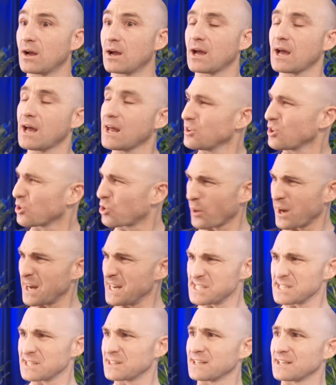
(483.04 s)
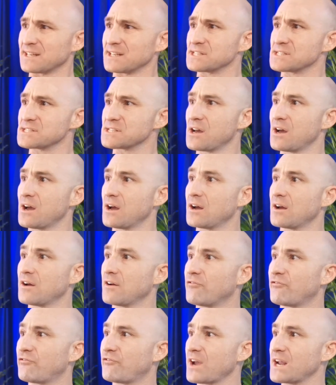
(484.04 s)
And the crazy thing is,
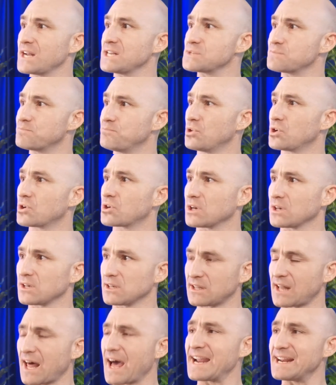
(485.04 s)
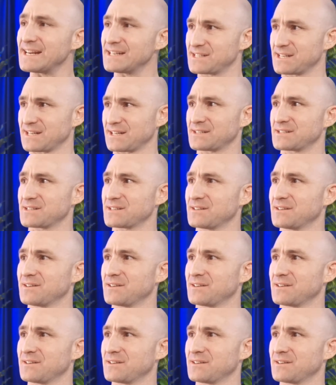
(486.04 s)
Facebook liked it.